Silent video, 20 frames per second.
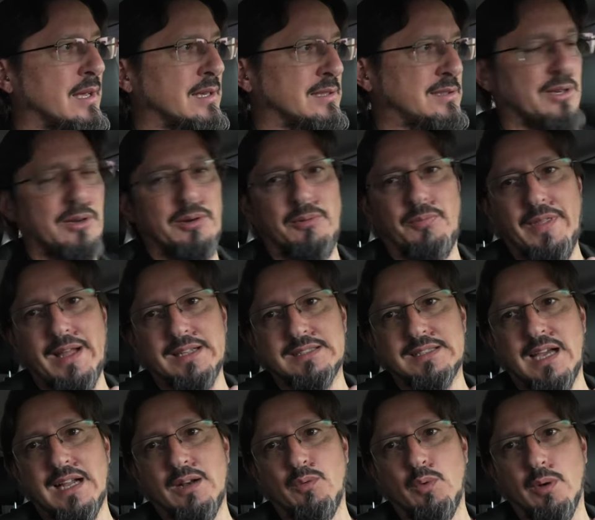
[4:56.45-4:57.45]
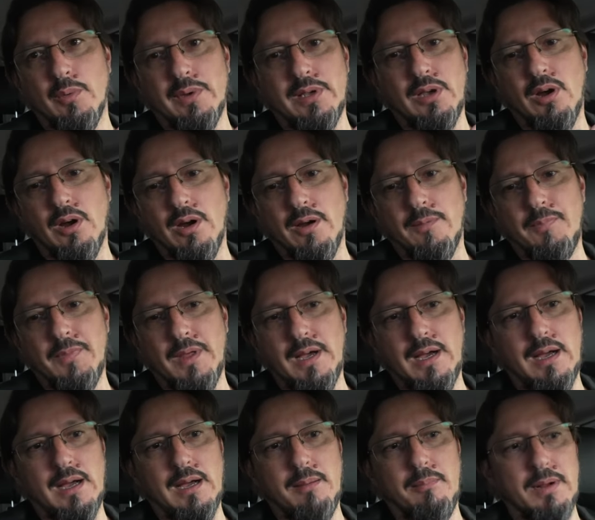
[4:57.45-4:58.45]
So that's kind of where we are.
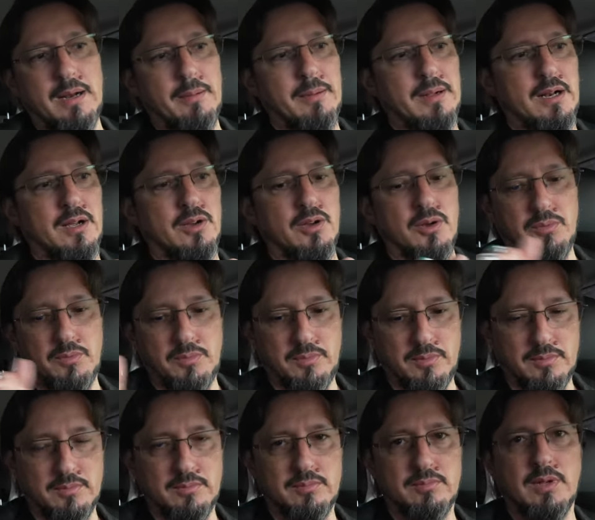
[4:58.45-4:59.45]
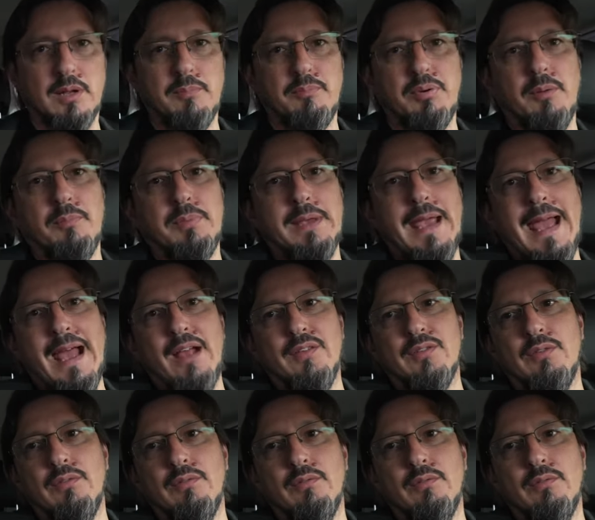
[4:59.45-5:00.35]
Uh, but I'm going to go and pump gas.